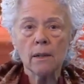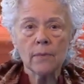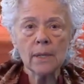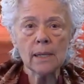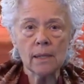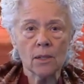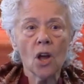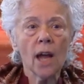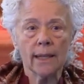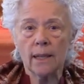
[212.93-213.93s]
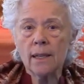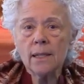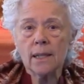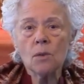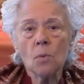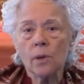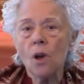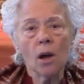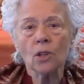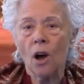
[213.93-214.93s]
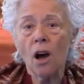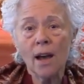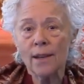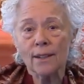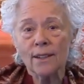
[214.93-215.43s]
this is not easy. We're not God,